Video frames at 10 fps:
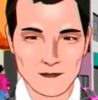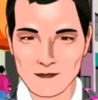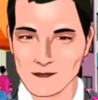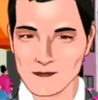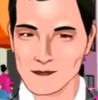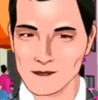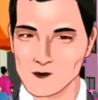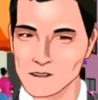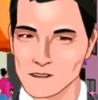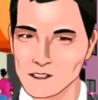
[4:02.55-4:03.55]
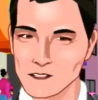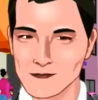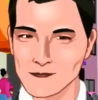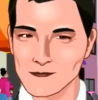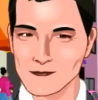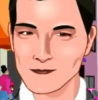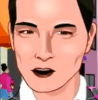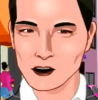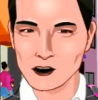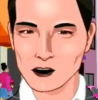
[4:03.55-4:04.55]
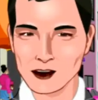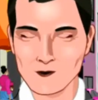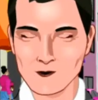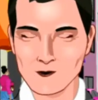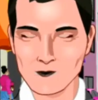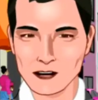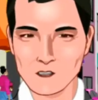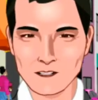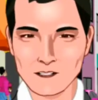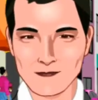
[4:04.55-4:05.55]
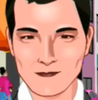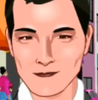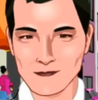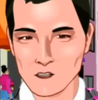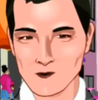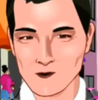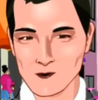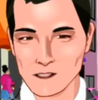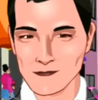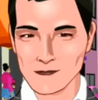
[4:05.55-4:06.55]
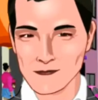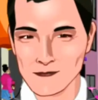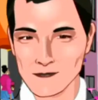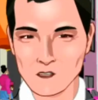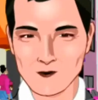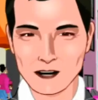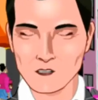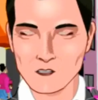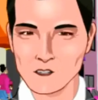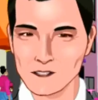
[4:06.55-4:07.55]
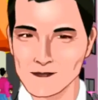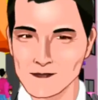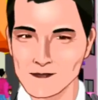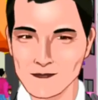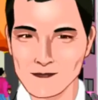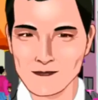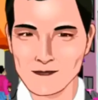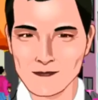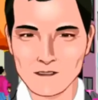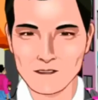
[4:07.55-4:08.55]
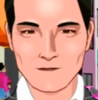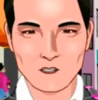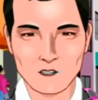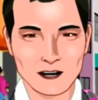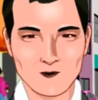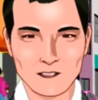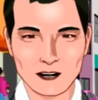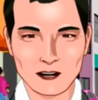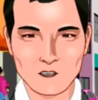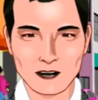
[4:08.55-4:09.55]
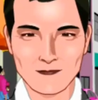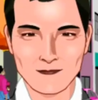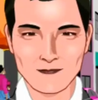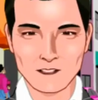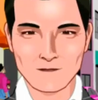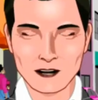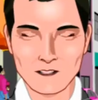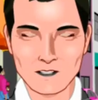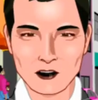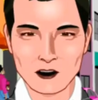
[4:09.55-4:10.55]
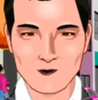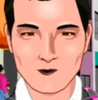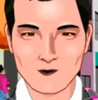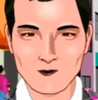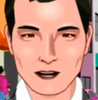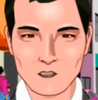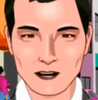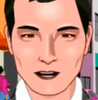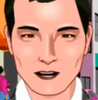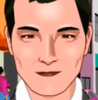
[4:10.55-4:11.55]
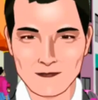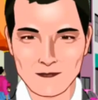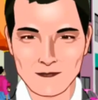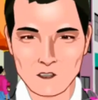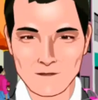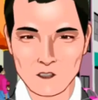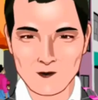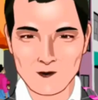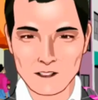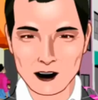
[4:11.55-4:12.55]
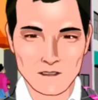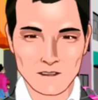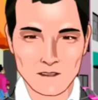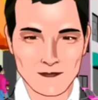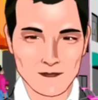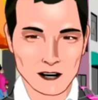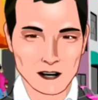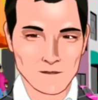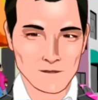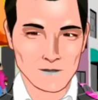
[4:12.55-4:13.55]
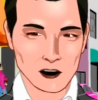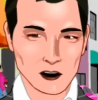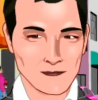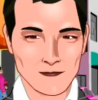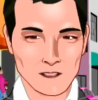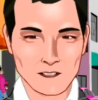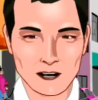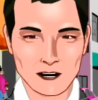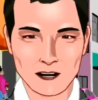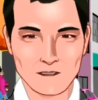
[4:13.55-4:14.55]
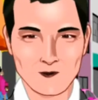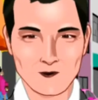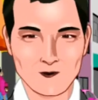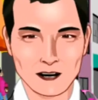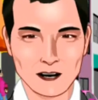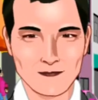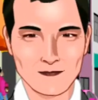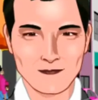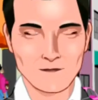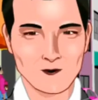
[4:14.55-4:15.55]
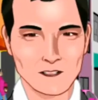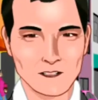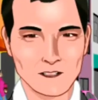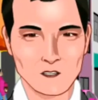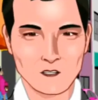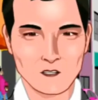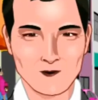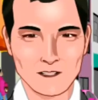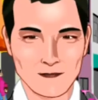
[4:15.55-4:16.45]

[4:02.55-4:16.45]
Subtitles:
Left turns. From a one-way street to a two-way street. When approaching an intersection, you must signal your intention to turn left and move into the left lane of the one-way street.